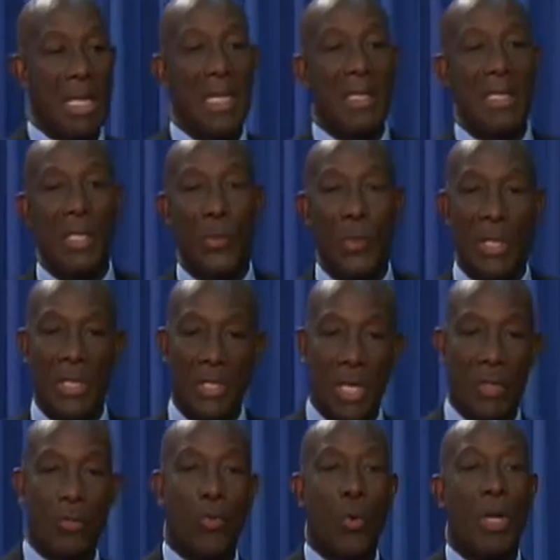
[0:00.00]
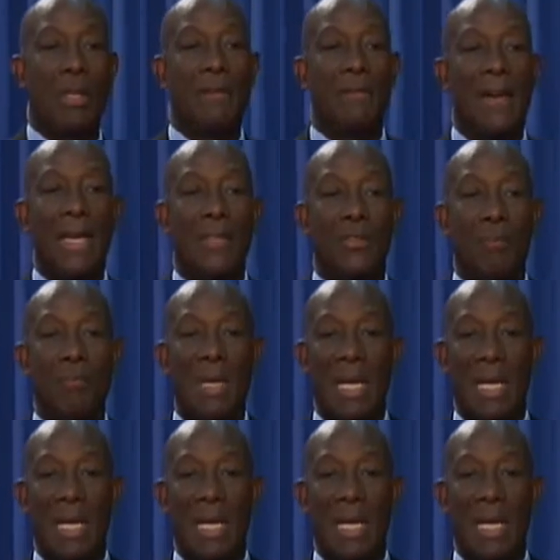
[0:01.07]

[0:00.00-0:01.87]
His career included significant